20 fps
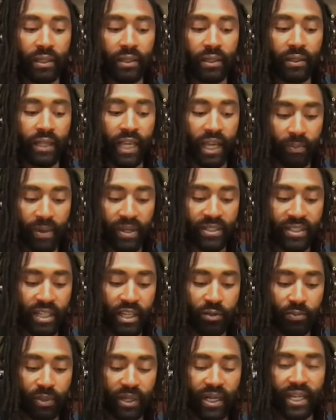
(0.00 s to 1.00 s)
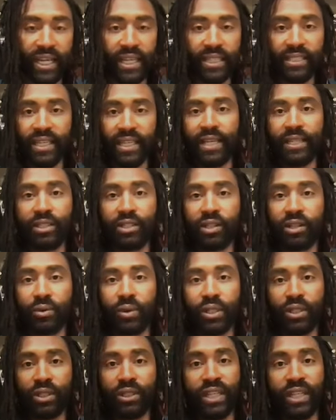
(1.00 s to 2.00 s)
Like myself, but I guess to answer your
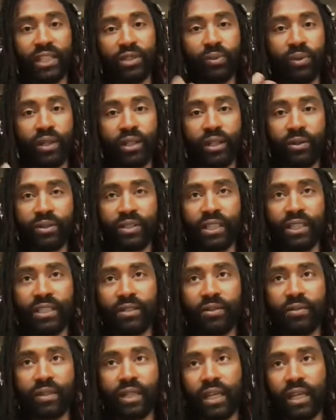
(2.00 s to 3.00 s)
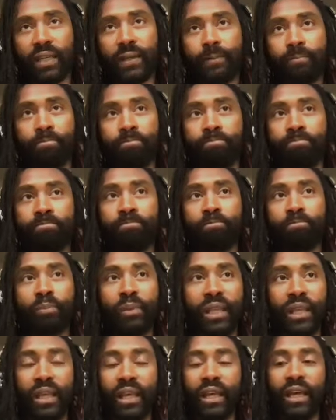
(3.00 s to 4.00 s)
question, that's one of those things that was like,
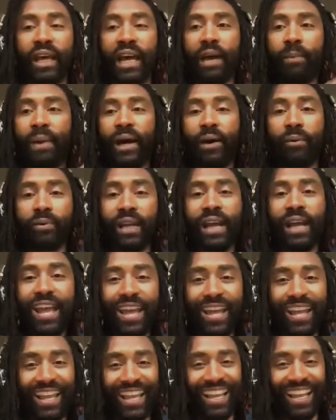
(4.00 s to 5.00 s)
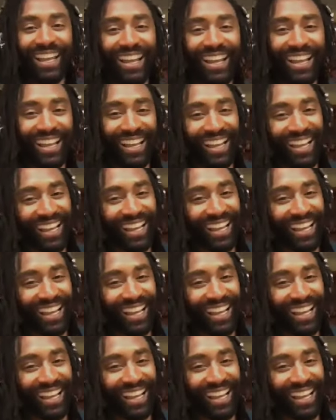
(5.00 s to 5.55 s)
I'm out. Yeah, you're